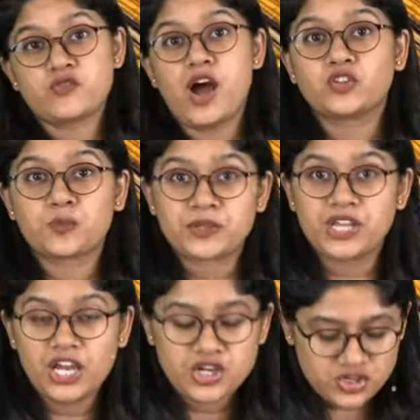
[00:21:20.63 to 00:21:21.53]
of Andhra
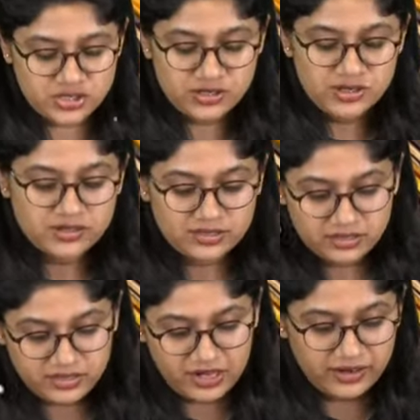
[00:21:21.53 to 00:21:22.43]
Pradesh,
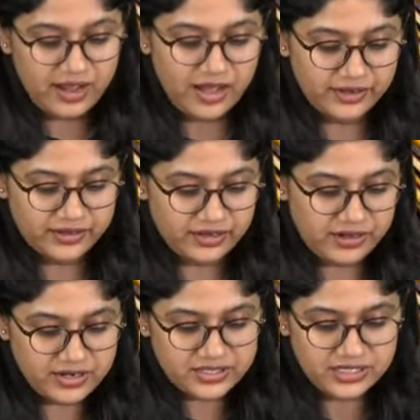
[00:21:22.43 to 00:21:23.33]
Telangana,
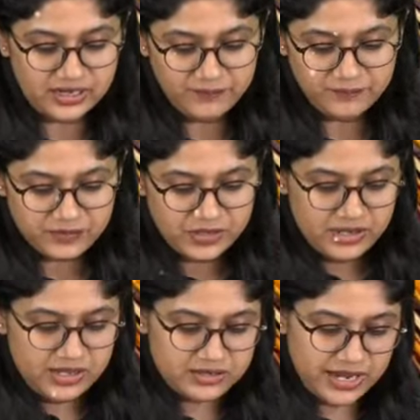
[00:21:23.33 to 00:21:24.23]
Karnataka,
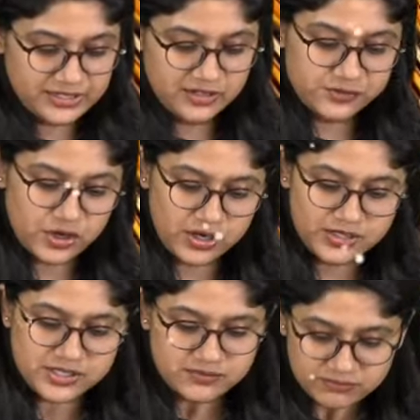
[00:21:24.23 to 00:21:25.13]
right? And of
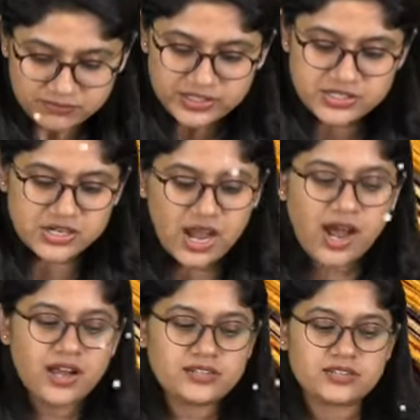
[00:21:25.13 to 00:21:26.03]
course, it
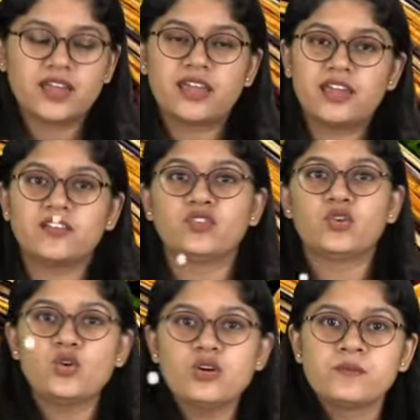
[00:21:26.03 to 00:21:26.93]
starts the
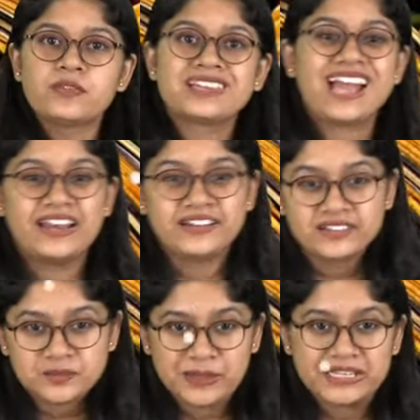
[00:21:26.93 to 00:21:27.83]
Hindu
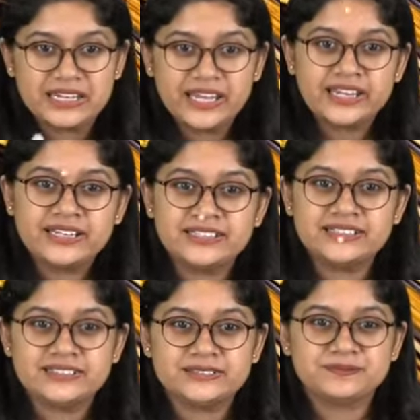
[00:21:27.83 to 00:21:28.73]
calendar
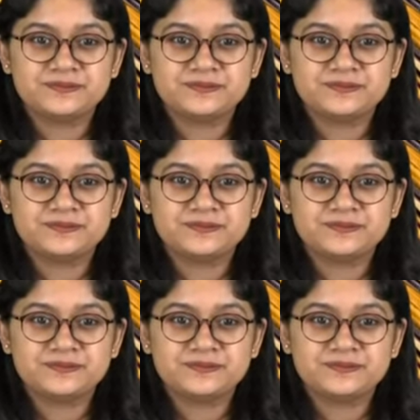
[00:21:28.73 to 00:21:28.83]
beginning.